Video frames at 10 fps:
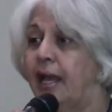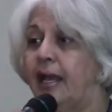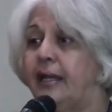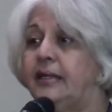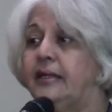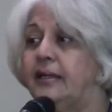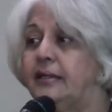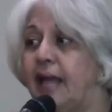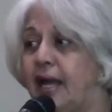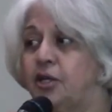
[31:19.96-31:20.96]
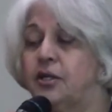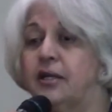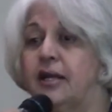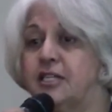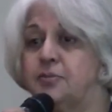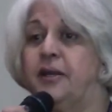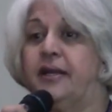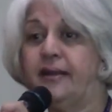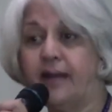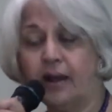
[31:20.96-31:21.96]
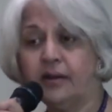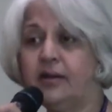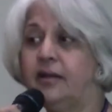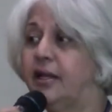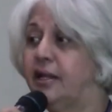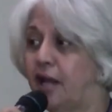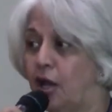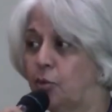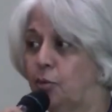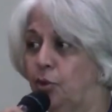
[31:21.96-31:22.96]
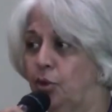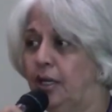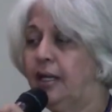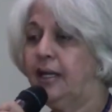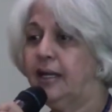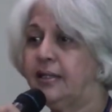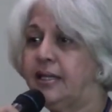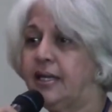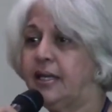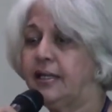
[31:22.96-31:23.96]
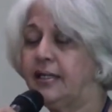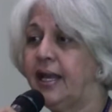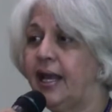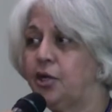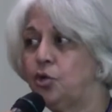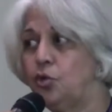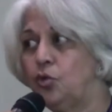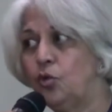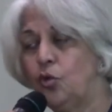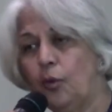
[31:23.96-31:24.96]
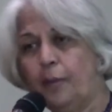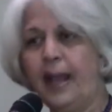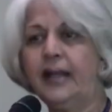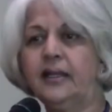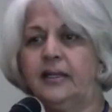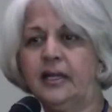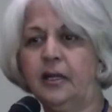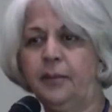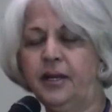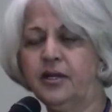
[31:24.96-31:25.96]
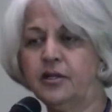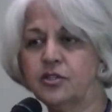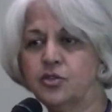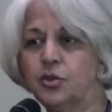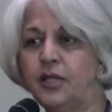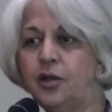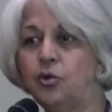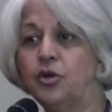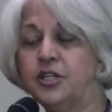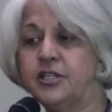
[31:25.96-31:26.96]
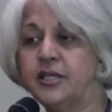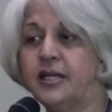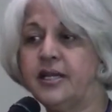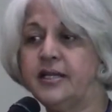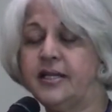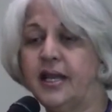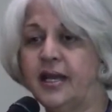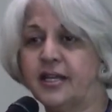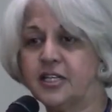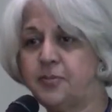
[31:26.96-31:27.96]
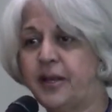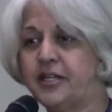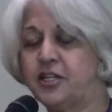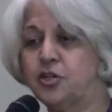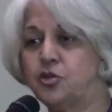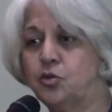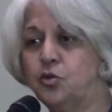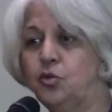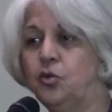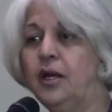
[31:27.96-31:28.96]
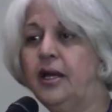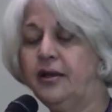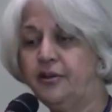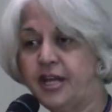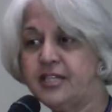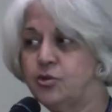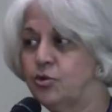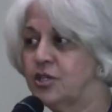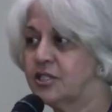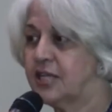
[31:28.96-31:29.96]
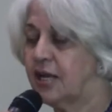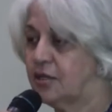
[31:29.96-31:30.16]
And that has been done in Nagpur. They had to go back a little bit, so that originally they had expected to raise user